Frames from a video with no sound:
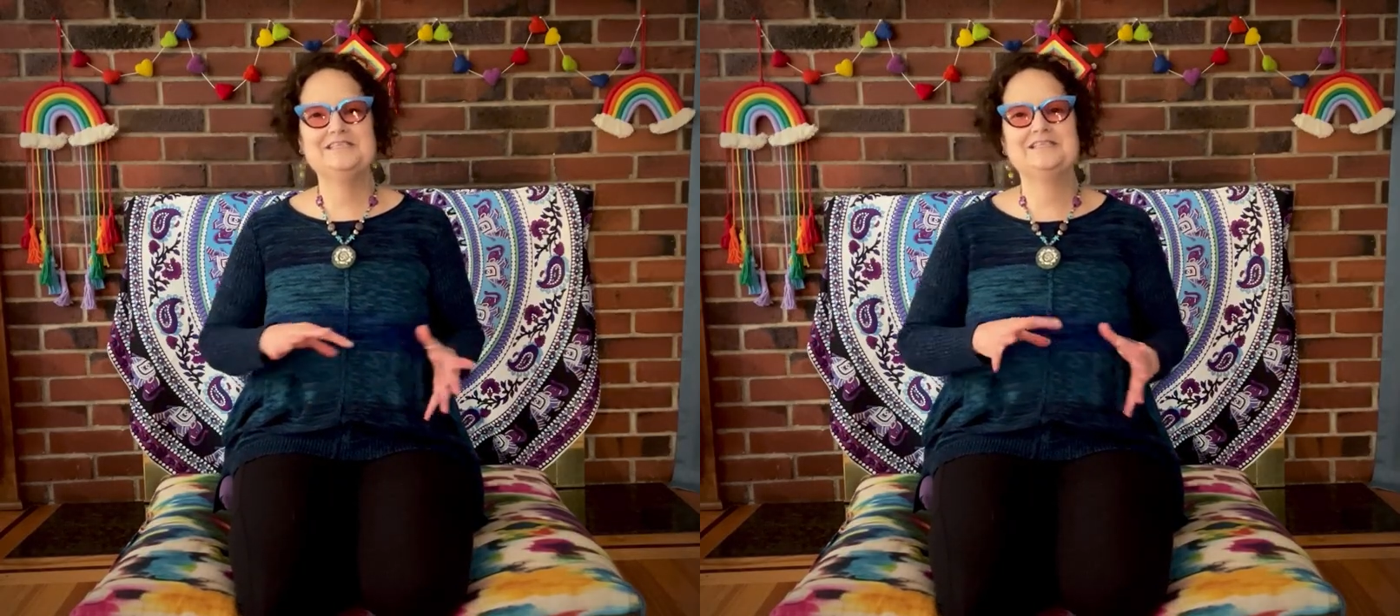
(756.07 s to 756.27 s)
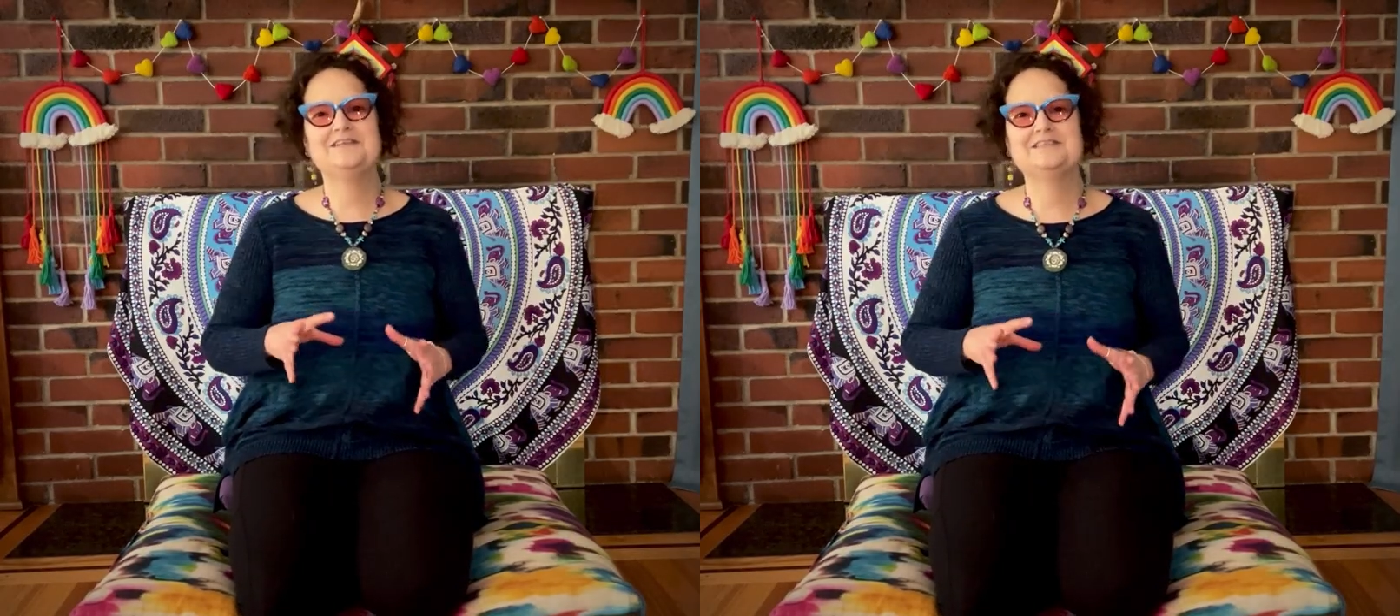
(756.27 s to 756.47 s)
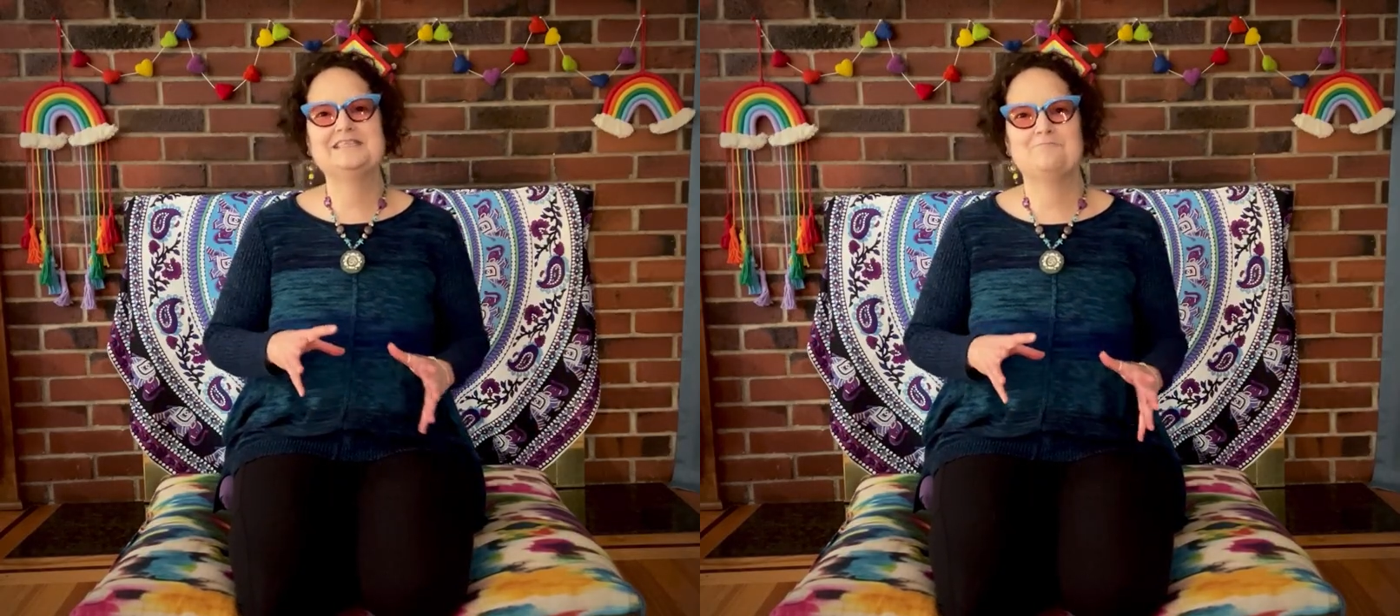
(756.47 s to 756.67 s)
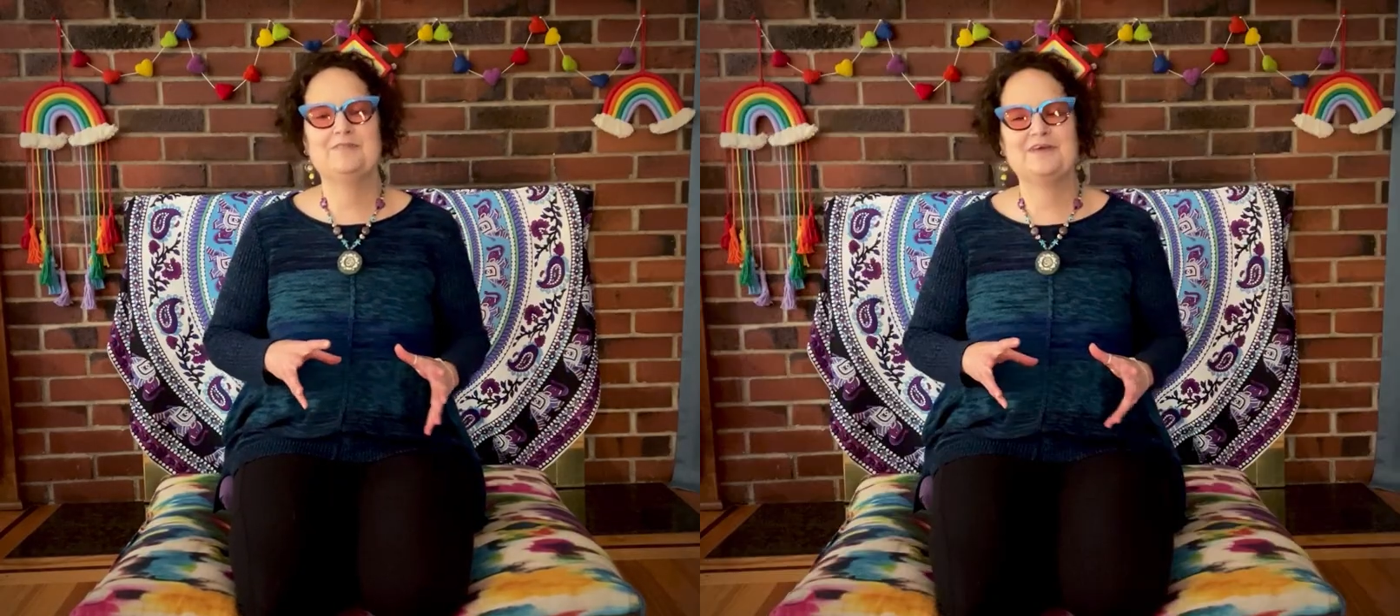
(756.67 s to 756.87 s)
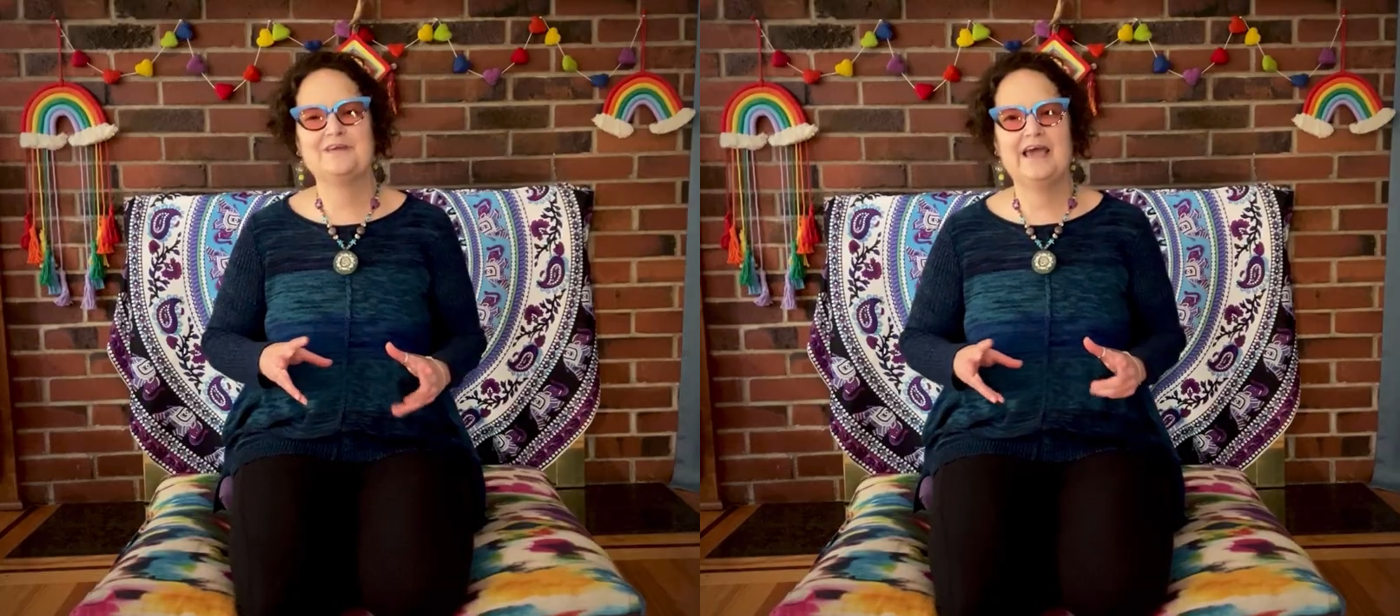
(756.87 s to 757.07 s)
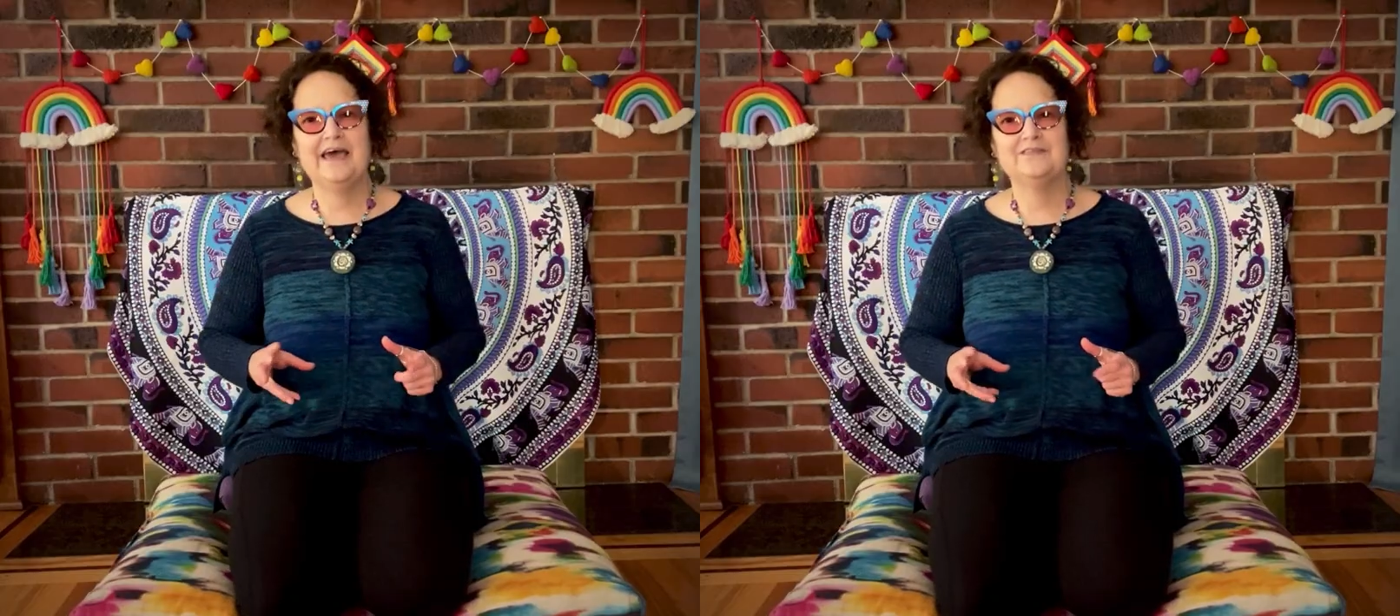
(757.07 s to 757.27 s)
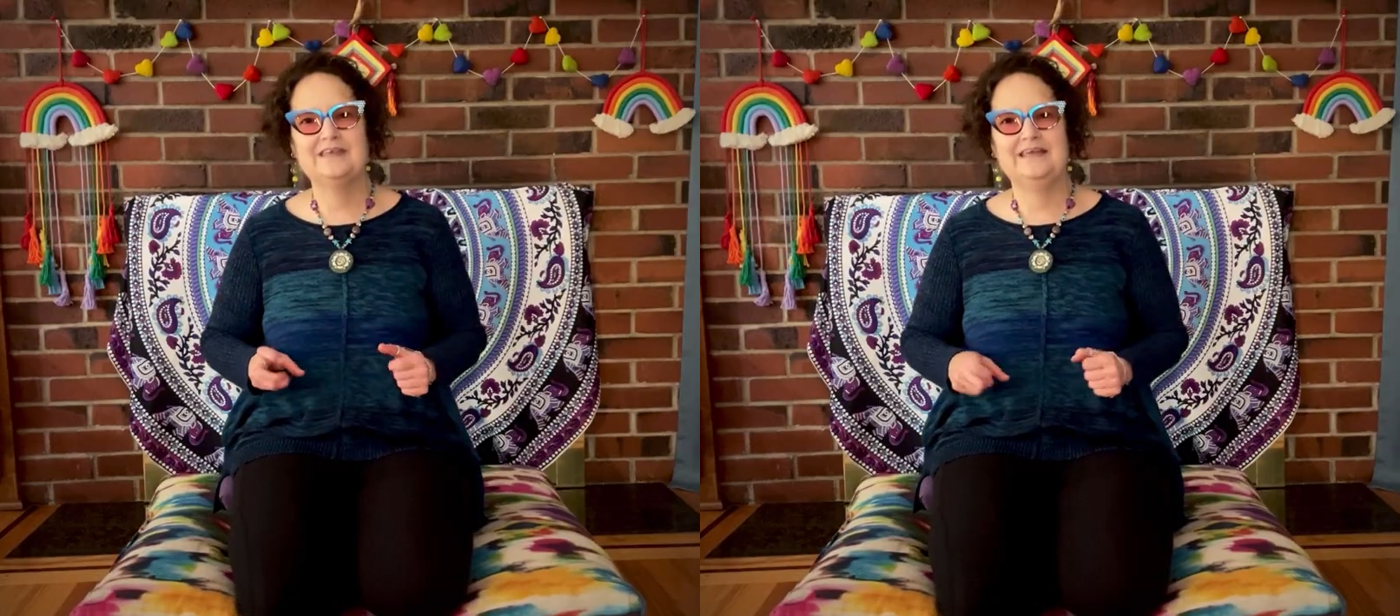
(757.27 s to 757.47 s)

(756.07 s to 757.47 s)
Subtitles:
done something and the